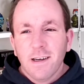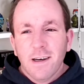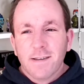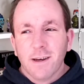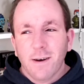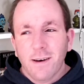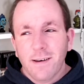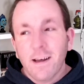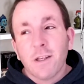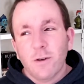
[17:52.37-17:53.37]
So
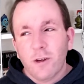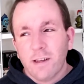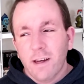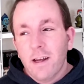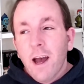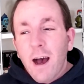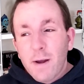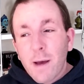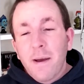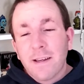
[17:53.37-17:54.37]
that's interesting. I
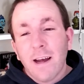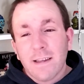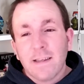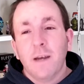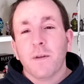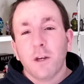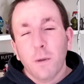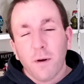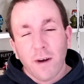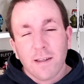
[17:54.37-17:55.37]
am excited to see when they do
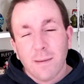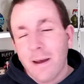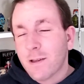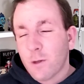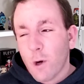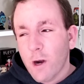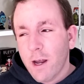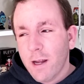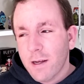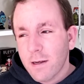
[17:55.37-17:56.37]
progress the main story.